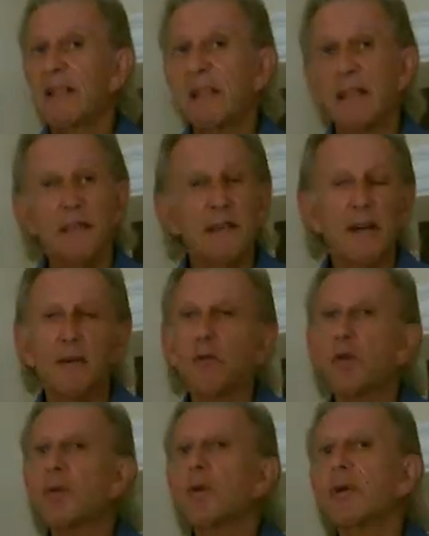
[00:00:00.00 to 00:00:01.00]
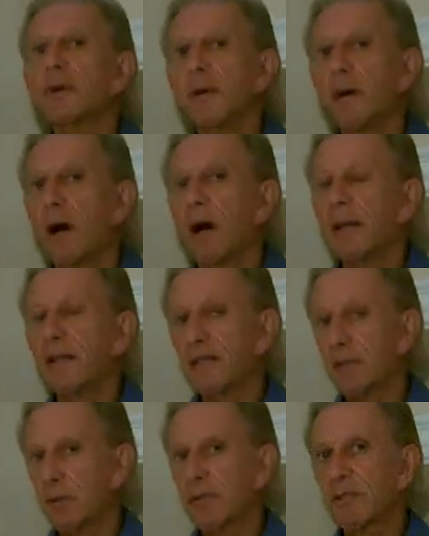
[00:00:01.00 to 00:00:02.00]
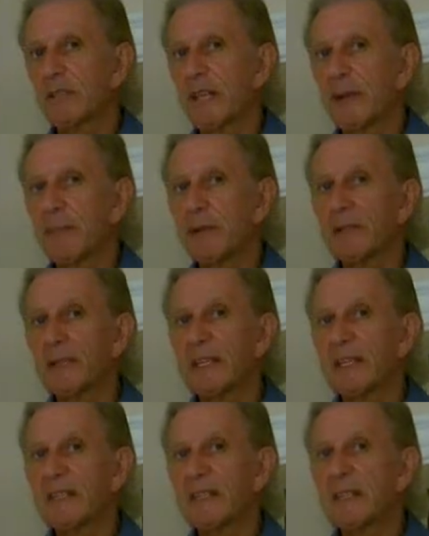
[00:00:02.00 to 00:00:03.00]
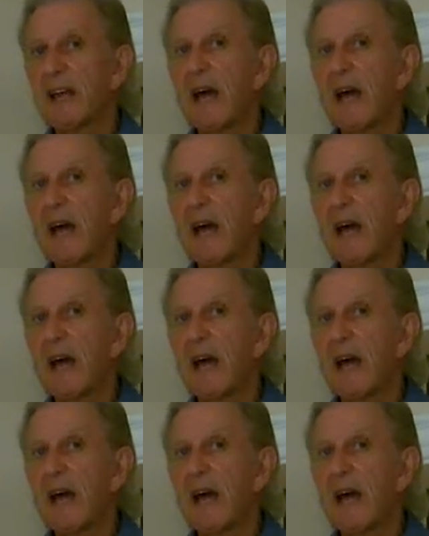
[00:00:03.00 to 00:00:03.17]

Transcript: that there are no undisclosed liabilities,